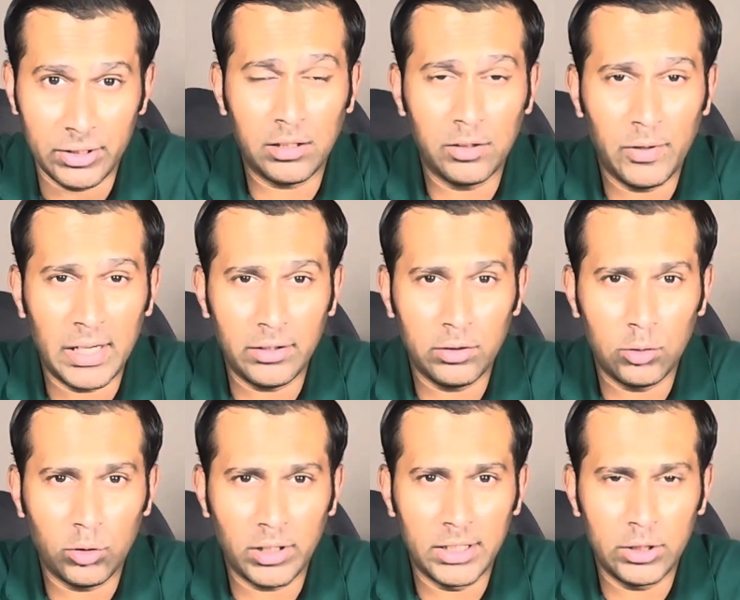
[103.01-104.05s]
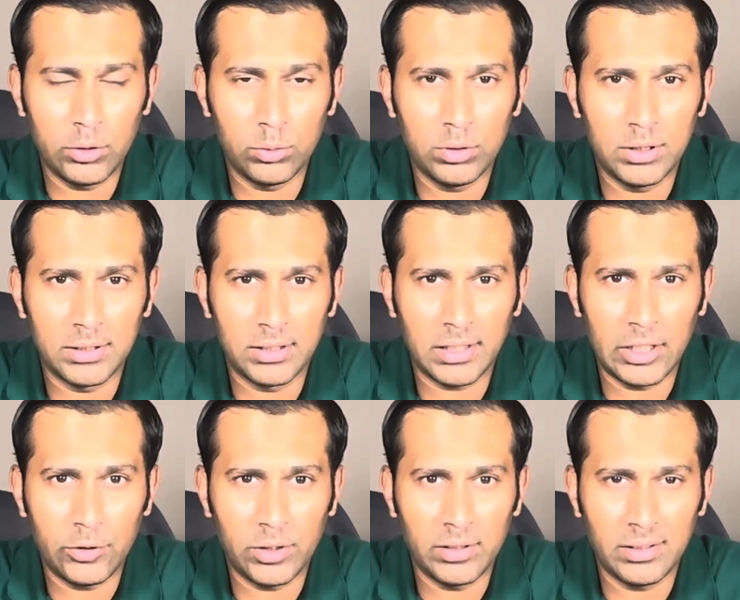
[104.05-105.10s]
Legal factors look into the
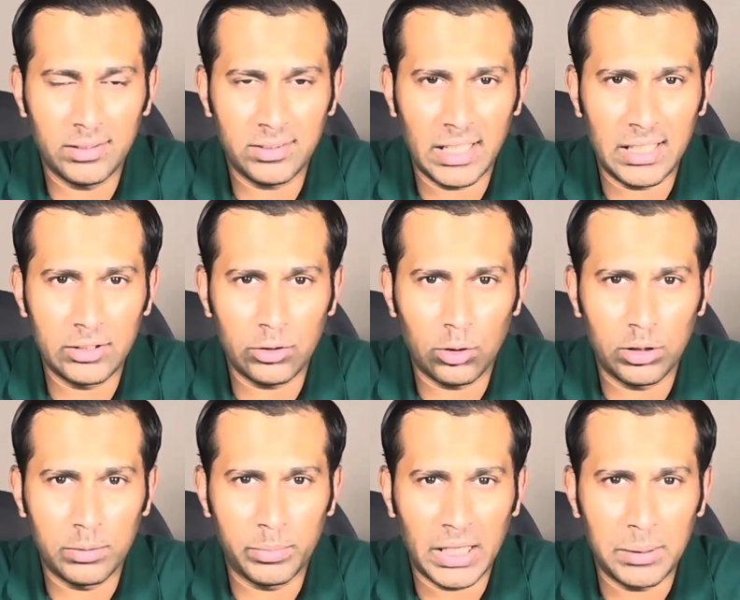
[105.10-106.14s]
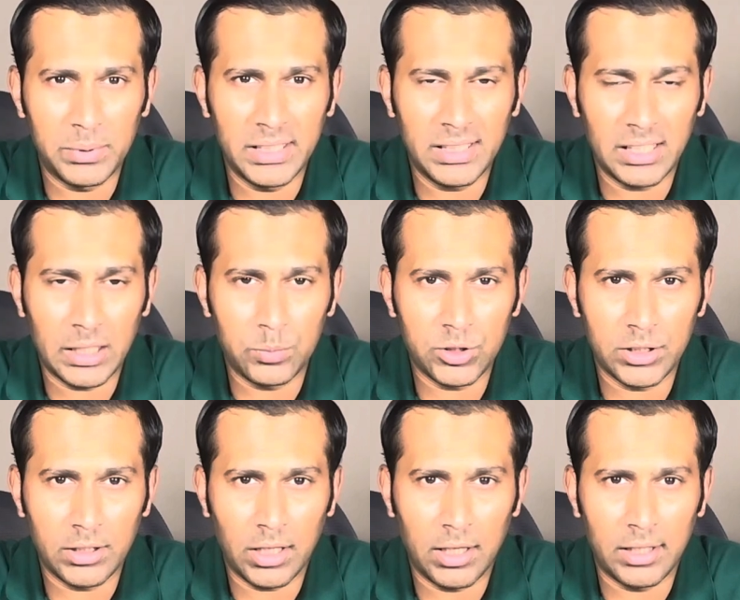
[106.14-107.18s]
country's stance on bribery, corruption,
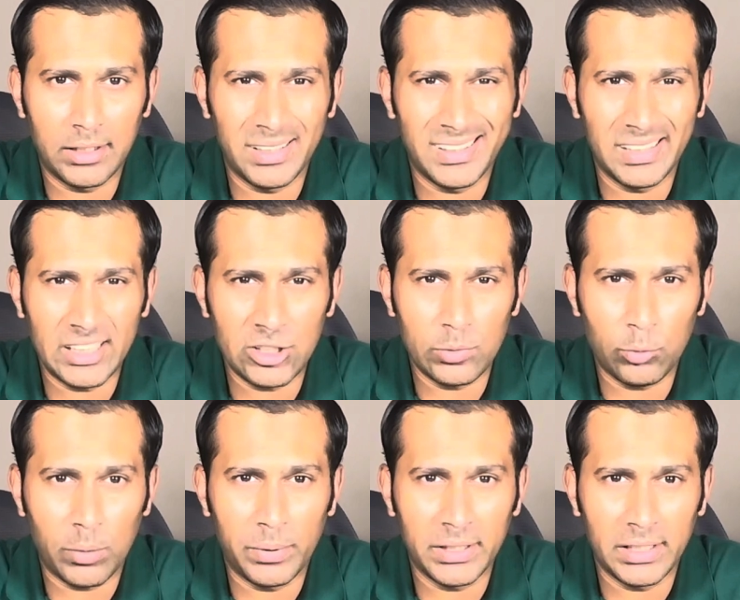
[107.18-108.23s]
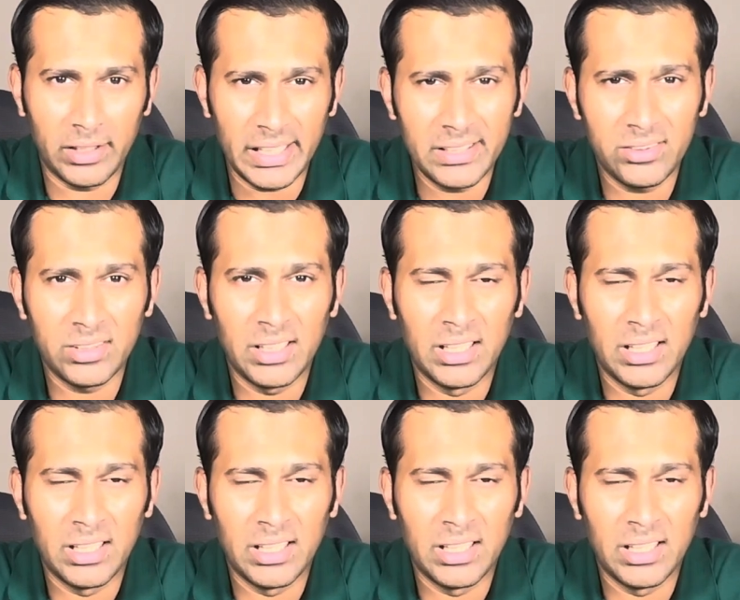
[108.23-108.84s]
and intellectual property rights.